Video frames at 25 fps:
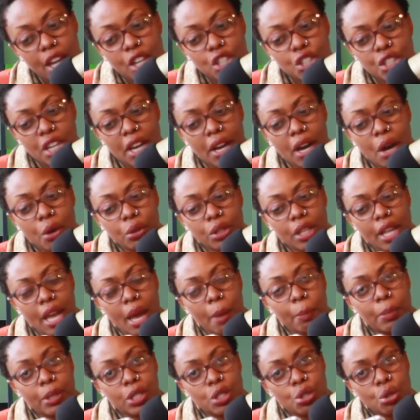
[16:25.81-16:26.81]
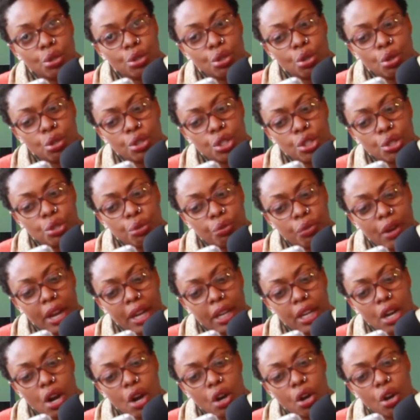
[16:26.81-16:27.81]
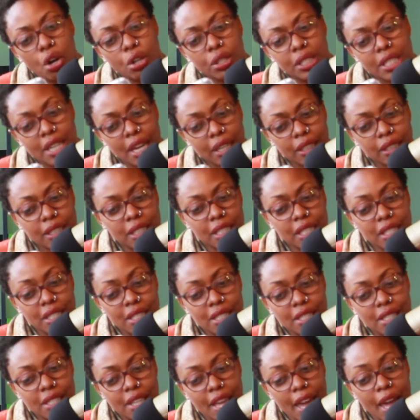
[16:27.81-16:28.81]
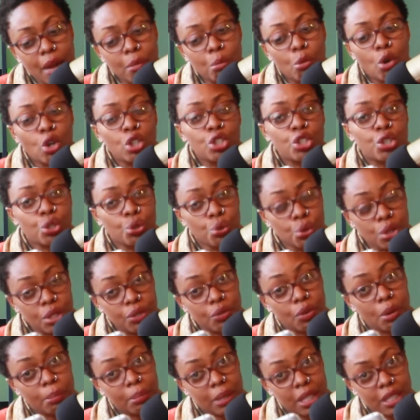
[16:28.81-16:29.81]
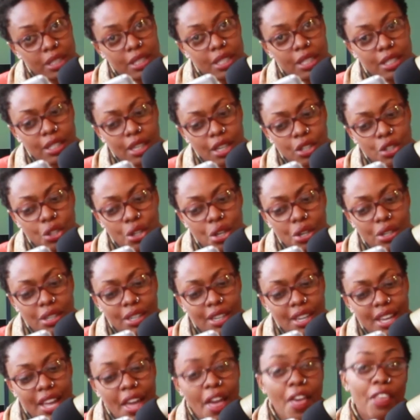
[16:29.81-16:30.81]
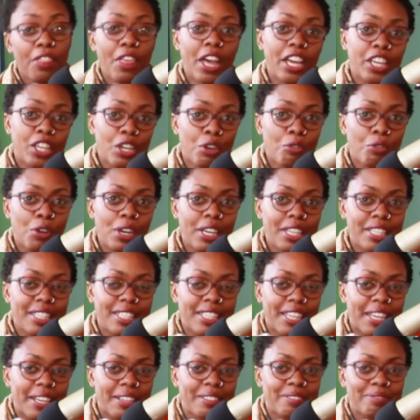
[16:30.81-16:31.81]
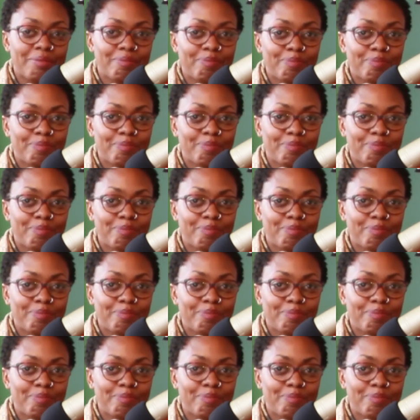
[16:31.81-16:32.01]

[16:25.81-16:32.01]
Check out the episode notes to find our contact deets and more juice from this discussion. Thank you for listening.